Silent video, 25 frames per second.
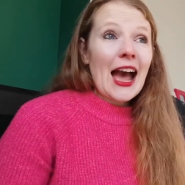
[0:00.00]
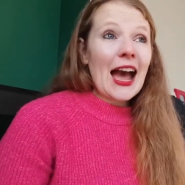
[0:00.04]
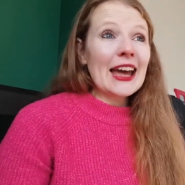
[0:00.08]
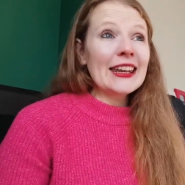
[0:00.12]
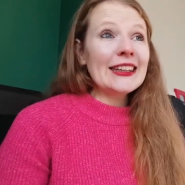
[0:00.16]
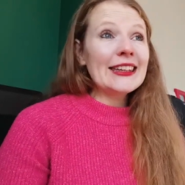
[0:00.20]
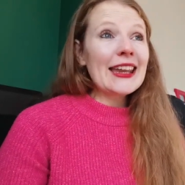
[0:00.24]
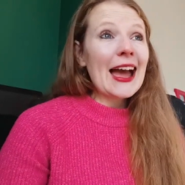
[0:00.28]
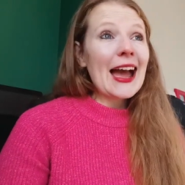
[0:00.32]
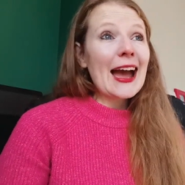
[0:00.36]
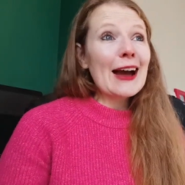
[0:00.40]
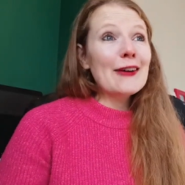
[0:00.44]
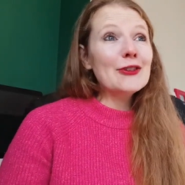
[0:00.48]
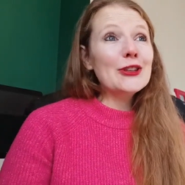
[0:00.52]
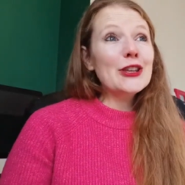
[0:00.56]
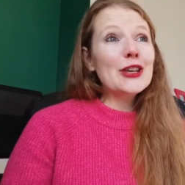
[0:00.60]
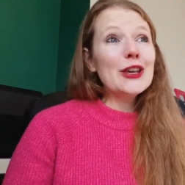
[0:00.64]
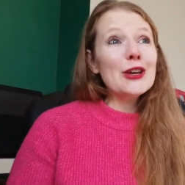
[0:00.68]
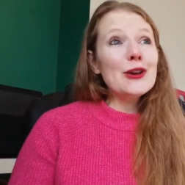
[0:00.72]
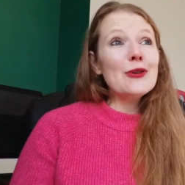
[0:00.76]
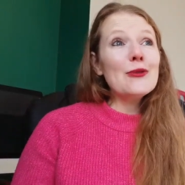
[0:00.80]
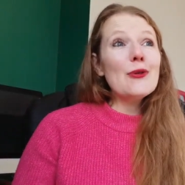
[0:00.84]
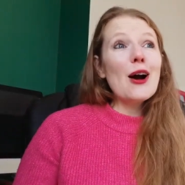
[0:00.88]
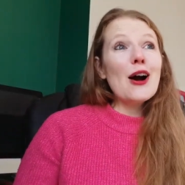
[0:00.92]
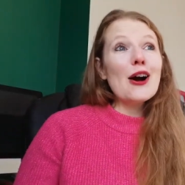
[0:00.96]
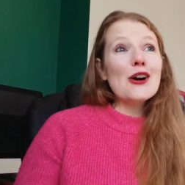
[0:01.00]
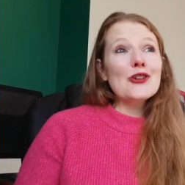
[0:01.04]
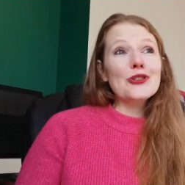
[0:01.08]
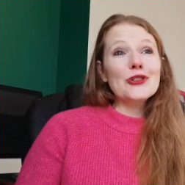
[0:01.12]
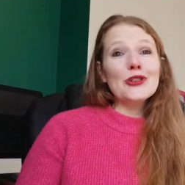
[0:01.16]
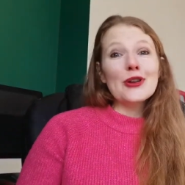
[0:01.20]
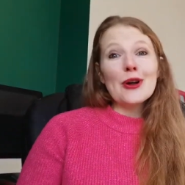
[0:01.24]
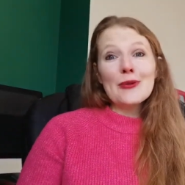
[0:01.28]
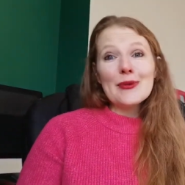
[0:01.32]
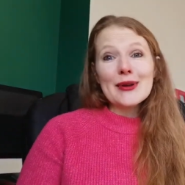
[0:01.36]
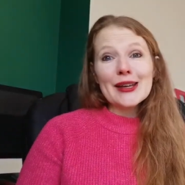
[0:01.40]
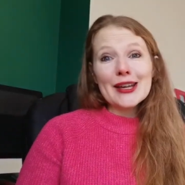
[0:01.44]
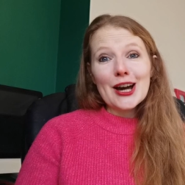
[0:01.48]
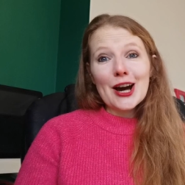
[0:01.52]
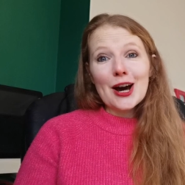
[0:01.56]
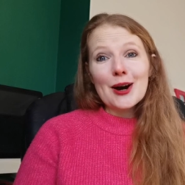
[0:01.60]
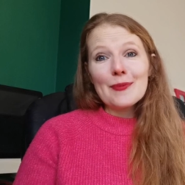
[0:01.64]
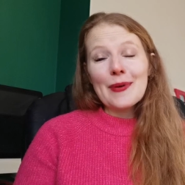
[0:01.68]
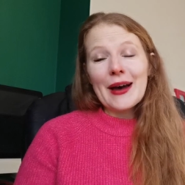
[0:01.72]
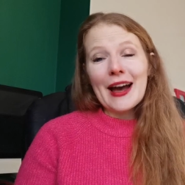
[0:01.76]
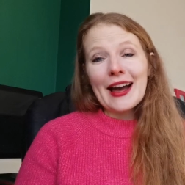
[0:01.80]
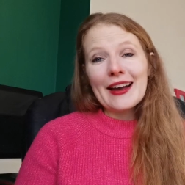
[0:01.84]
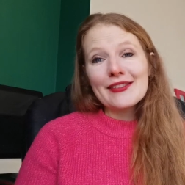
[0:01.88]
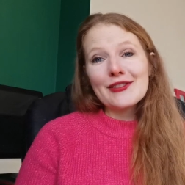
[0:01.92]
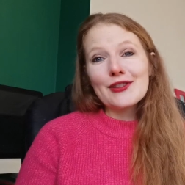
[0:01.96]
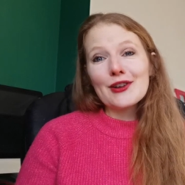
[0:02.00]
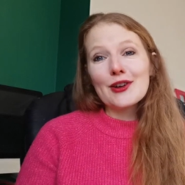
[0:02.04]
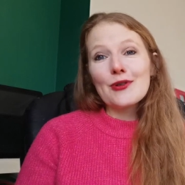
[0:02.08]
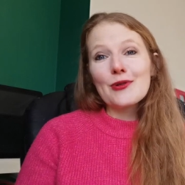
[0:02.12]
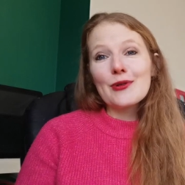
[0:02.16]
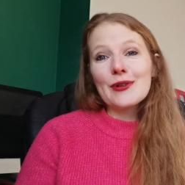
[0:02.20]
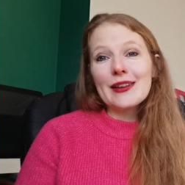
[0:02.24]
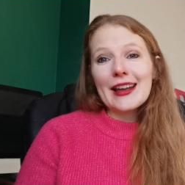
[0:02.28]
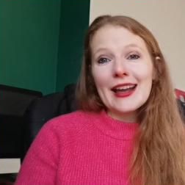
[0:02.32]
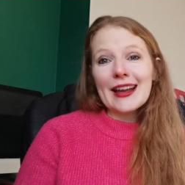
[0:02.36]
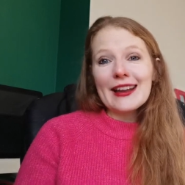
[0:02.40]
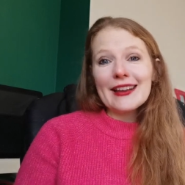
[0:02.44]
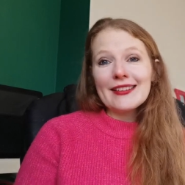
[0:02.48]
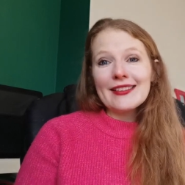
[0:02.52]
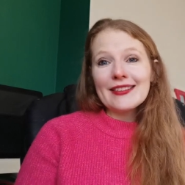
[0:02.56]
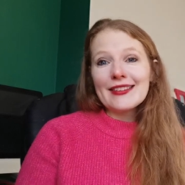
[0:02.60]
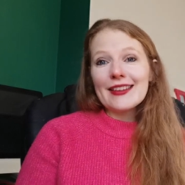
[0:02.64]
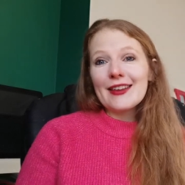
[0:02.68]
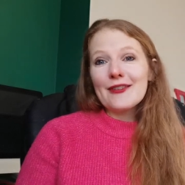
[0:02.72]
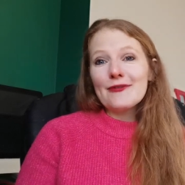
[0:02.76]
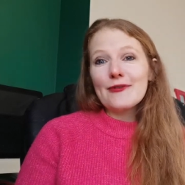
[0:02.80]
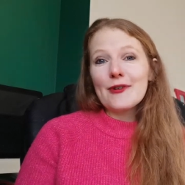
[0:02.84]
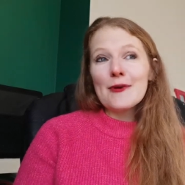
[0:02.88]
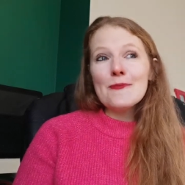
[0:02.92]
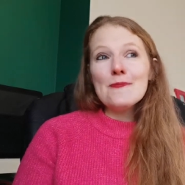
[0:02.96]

and how you are showing up as a creative.